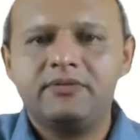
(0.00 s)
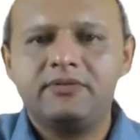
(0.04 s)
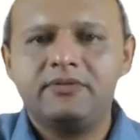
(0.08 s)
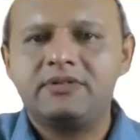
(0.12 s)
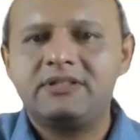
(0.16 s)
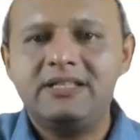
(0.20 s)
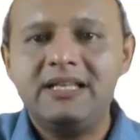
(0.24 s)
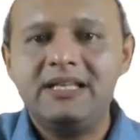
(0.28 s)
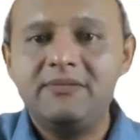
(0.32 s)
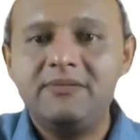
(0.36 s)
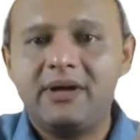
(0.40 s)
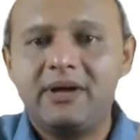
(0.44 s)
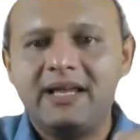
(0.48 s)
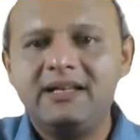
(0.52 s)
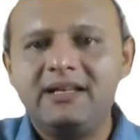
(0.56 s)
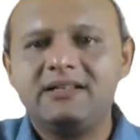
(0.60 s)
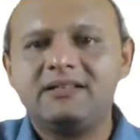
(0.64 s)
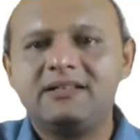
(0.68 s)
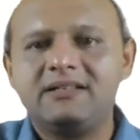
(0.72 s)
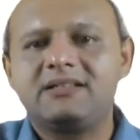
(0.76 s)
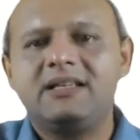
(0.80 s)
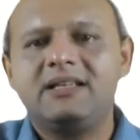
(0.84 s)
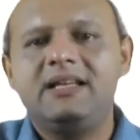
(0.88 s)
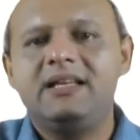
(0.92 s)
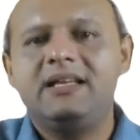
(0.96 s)
C
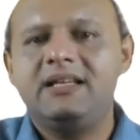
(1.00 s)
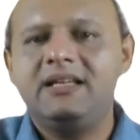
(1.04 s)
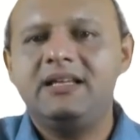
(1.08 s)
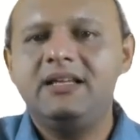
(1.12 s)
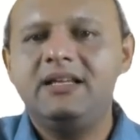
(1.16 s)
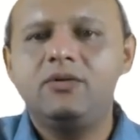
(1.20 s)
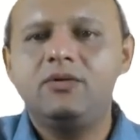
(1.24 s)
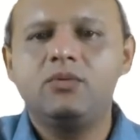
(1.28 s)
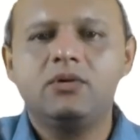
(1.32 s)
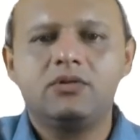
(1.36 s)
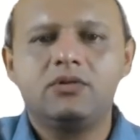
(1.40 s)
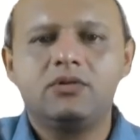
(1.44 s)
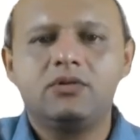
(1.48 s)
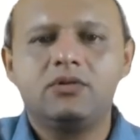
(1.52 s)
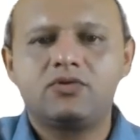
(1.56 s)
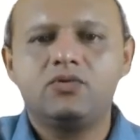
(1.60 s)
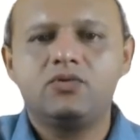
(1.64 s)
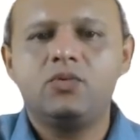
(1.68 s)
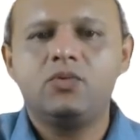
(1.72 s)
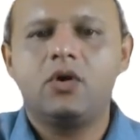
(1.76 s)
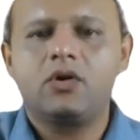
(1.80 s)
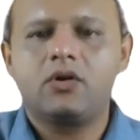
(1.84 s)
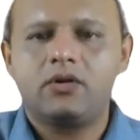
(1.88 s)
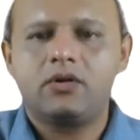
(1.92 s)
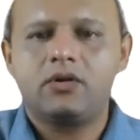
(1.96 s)
minus A equals
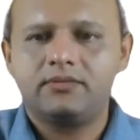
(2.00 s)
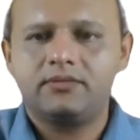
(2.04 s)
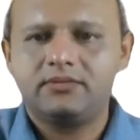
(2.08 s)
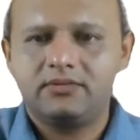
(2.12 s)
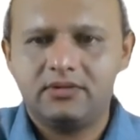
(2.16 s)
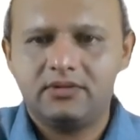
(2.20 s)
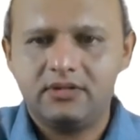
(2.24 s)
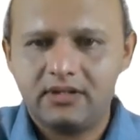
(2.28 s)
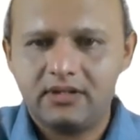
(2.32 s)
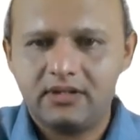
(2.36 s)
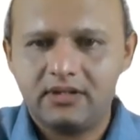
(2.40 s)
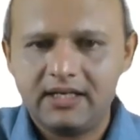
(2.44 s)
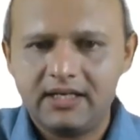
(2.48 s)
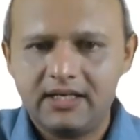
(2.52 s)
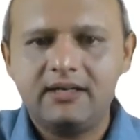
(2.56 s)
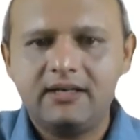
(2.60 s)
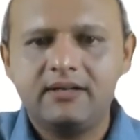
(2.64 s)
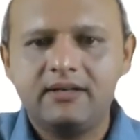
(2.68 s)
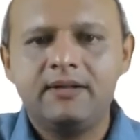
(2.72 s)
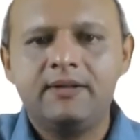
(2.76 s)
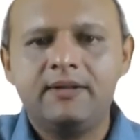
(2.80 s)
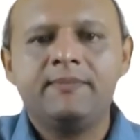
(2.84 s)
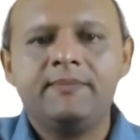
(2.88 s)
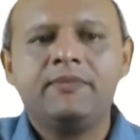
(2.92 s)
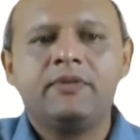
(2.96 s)
to what,
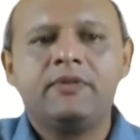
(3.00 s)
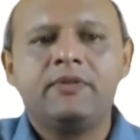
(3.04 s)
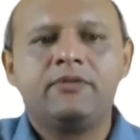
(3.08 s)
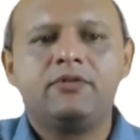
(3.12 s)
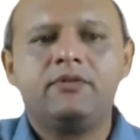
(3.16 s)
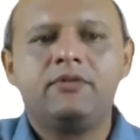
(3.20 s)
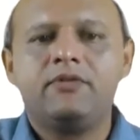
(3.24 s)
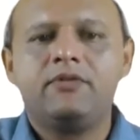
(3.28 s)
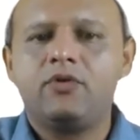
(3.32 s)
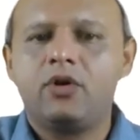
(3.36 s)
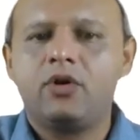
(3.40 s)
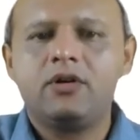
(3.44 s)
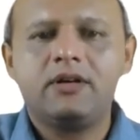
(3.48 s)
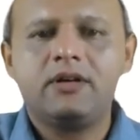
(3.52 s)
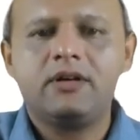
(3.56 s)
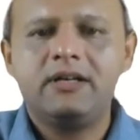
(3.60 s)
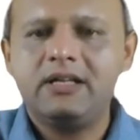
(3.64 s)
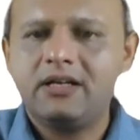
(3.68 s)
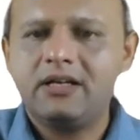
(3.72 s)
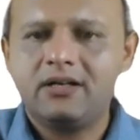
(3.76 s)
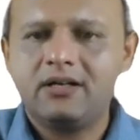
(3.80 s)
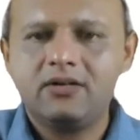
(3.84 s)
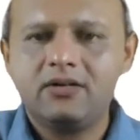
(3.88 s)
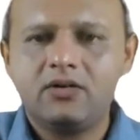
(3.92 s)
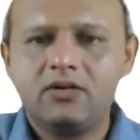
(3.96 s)
right? So we've
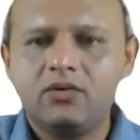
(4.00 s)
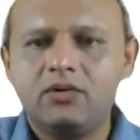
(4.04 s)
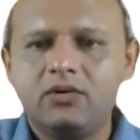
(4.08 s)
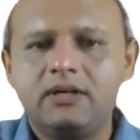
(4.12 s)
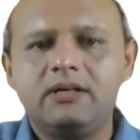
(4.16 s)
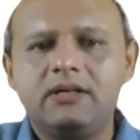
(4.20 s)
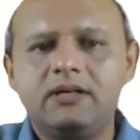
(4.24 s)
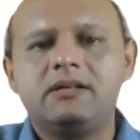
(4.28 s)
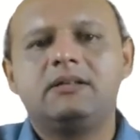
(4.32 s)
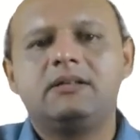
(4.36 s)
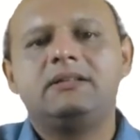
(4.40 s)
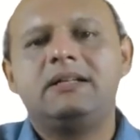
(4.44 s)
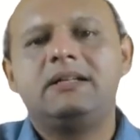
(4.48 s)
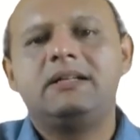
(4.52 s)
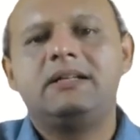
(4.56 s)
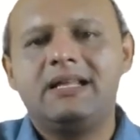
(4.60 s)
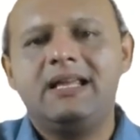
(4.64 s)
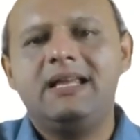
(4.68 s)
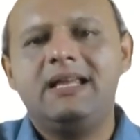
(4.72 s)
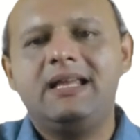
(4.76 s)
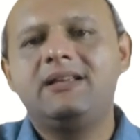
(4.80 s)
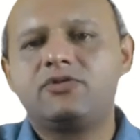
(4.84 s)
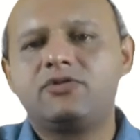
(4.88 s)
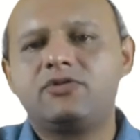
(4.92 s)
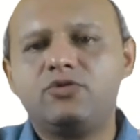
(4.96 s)
already concluded that
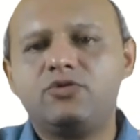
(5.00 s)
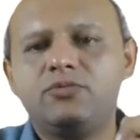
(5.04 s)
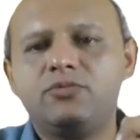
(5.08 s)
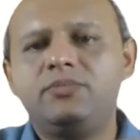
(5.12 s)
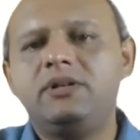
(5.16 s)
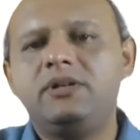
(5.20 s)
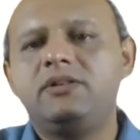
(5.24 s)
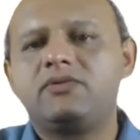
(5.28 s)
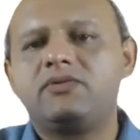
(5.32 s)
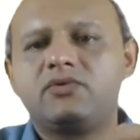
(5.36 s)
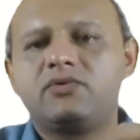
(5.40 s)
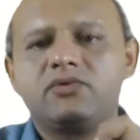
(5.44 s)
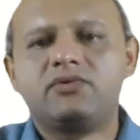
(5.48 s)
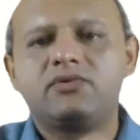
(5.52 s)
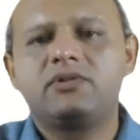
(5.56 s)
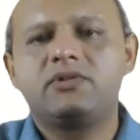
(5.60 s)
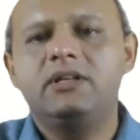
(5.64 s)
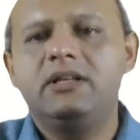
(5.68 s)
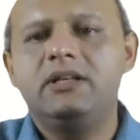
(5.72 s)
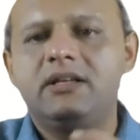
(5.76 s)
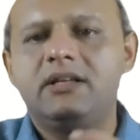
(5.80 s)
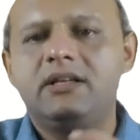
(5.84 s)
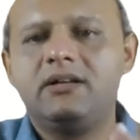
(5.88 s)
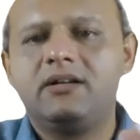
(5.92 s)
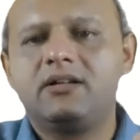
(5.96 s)
A is to B is to
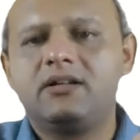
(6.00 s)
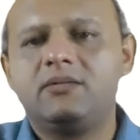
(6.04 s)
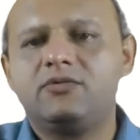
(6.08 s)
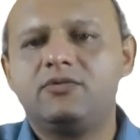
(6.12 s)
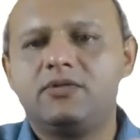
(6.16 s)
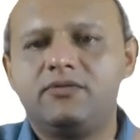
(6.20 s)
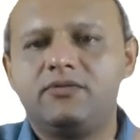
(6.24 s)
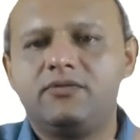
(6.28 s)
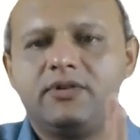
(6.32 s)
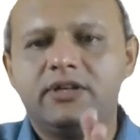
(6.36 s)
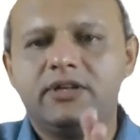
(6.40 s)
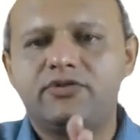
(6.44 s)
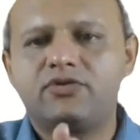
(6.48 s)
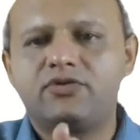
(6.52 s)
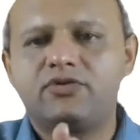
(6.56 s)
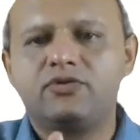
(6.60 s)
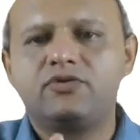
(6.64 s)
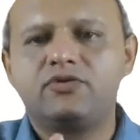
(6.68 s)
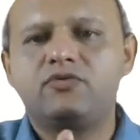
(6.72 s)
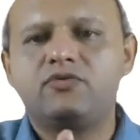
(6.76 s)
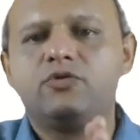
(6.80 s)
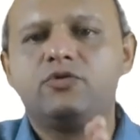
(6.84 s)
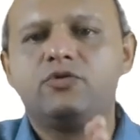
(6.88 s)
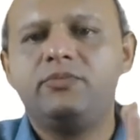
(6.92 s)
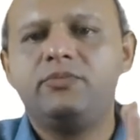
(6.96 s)
C in terms of
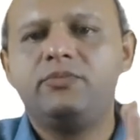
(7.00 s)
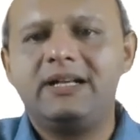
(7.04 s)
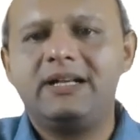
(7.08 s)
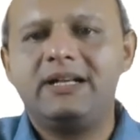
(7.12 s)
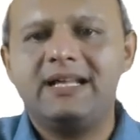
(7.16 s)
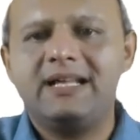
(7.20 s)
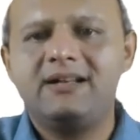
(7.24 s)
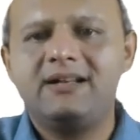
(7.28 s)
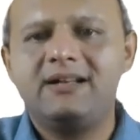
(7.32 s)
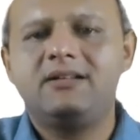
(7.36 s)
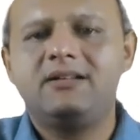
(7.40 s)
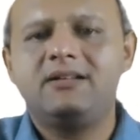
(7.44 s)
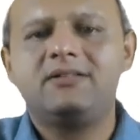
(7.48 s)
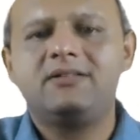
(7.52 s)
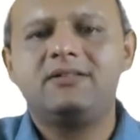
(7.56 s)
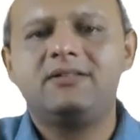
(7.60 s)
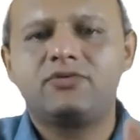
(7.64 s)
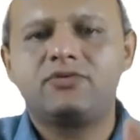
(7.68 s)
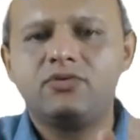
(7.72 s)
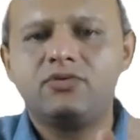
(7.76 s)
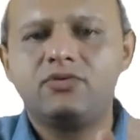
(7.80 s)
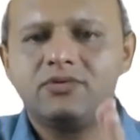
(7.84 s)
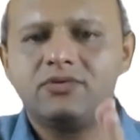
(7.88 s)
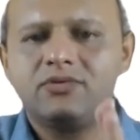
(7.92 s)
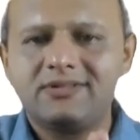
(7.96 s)
ratios would be
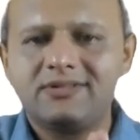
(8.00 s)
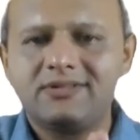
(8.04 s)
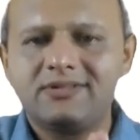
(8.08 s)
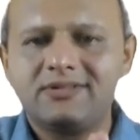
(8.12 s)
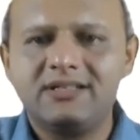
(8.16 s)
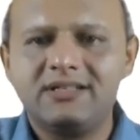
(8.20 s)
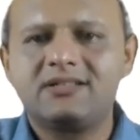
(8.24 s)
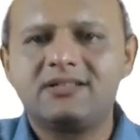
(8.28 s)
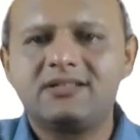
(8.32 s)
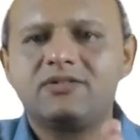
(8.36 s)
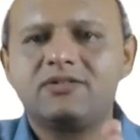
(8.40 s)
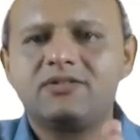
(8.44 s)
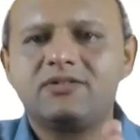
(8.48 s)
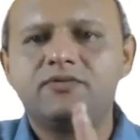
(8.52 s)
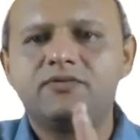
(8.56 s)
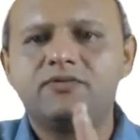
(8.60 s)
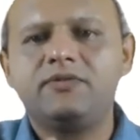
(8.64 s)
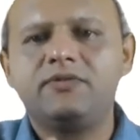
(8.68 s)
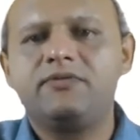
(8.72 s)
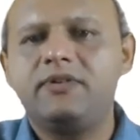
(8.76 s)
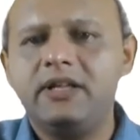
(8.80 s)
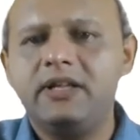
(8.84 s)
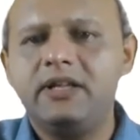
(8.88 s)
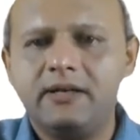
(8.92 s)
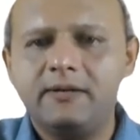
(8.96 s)

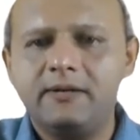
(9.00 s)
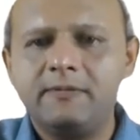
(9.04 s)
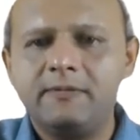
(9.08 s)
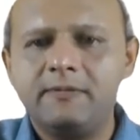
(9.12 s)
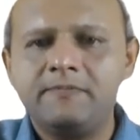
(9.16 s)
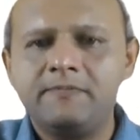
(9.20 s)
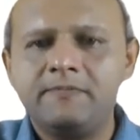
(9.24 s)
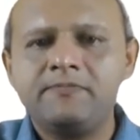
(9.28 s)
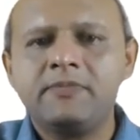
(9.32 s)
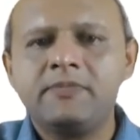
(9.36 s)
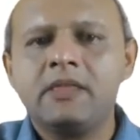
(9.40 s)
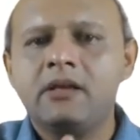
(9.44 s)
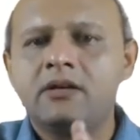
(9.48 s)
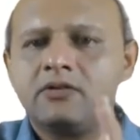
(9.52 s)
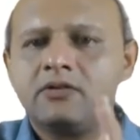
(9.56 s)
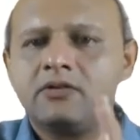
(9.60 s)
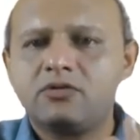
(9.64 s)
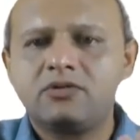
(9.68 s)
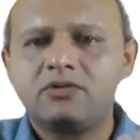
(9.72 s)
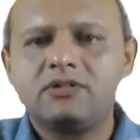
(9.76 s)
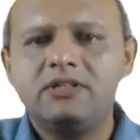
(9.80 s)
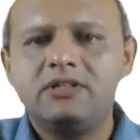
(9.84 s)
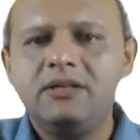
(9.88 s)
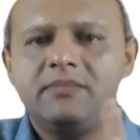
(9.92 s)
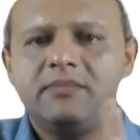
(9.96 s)
10:6:15.
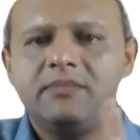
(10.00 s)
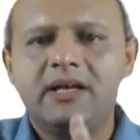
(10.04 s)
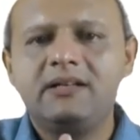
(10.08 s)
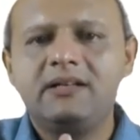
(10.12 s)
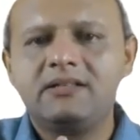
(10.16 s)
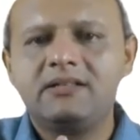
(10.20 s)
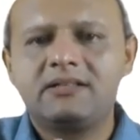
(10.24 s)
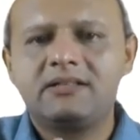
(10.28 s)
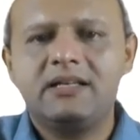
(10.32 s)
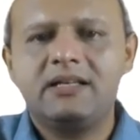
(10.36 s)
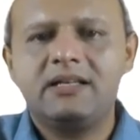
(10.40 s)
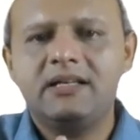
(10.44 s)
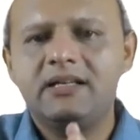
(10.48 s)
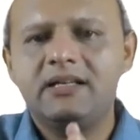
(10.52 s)
So C minus